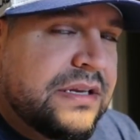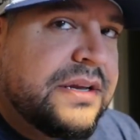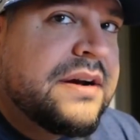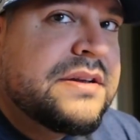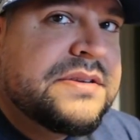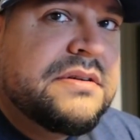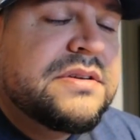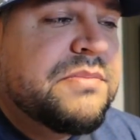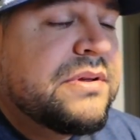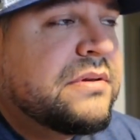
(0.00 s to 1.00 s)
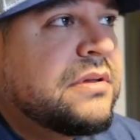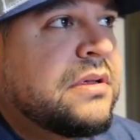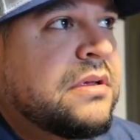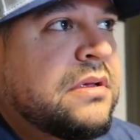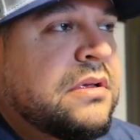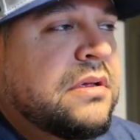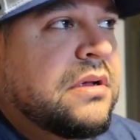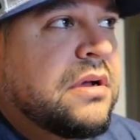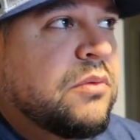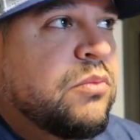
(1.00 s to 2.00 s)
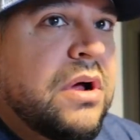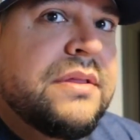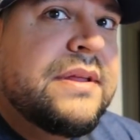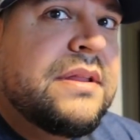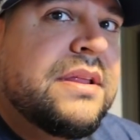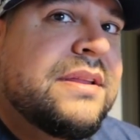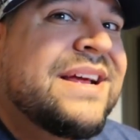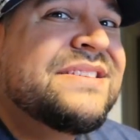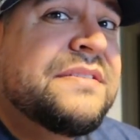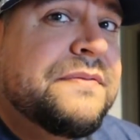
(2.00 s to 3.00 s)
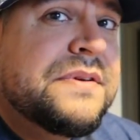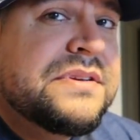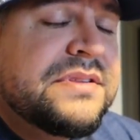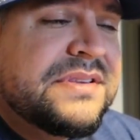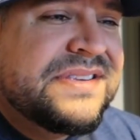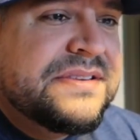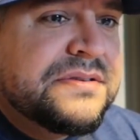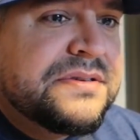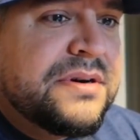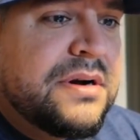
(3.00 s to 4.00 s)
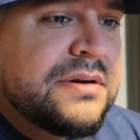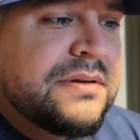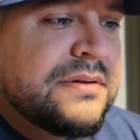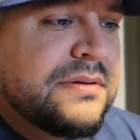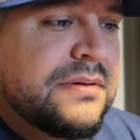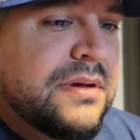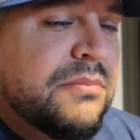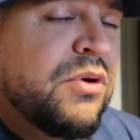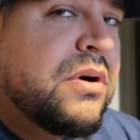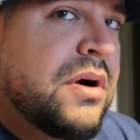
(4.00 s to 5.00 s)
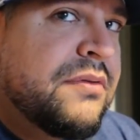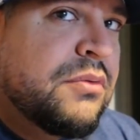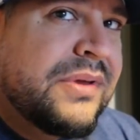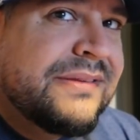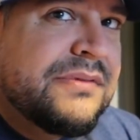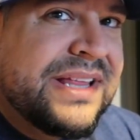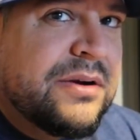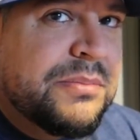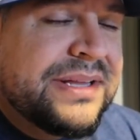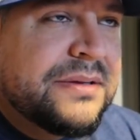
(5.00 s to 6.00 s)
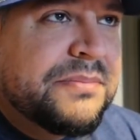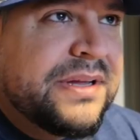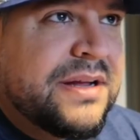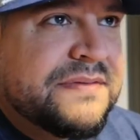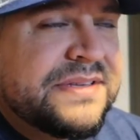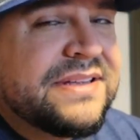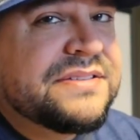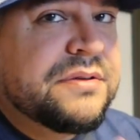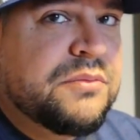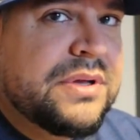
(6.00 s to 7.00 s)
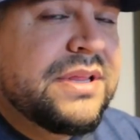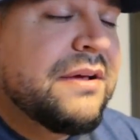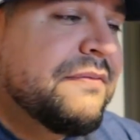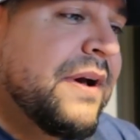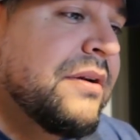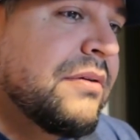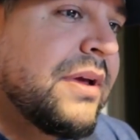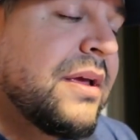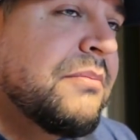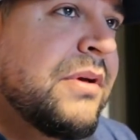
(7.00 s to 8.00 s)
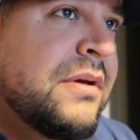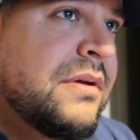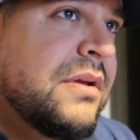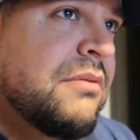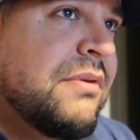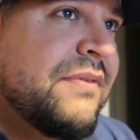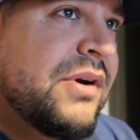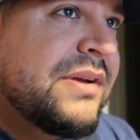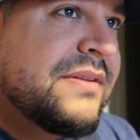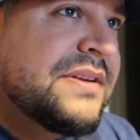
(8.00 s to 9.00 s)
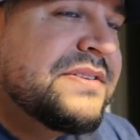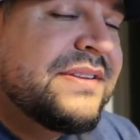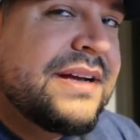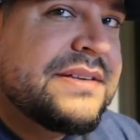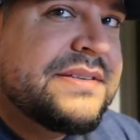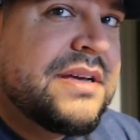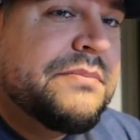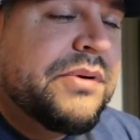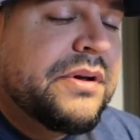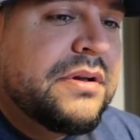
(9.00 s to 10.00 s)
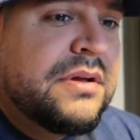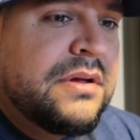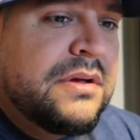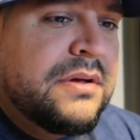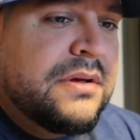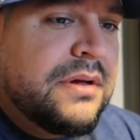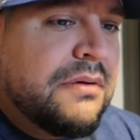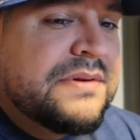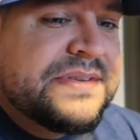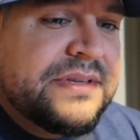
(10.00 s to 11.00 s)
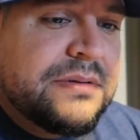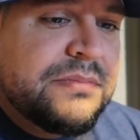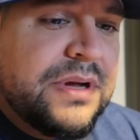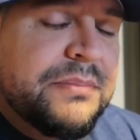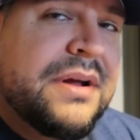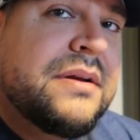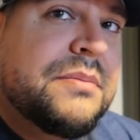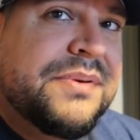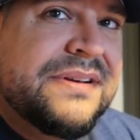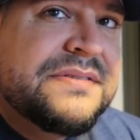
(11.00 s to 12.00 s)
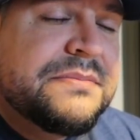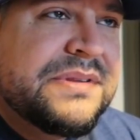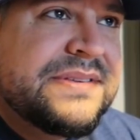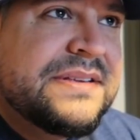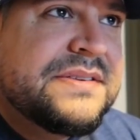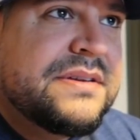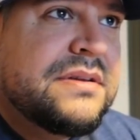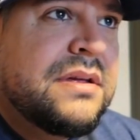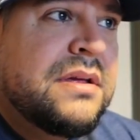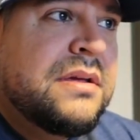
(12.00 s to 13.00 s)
Garrett has always been one that likes to finish the season strong, you know, moreover when they don't make the playoffs. He likes to win that final game. We've already clinched it, like I said, but I want to see them come out here and play some intensity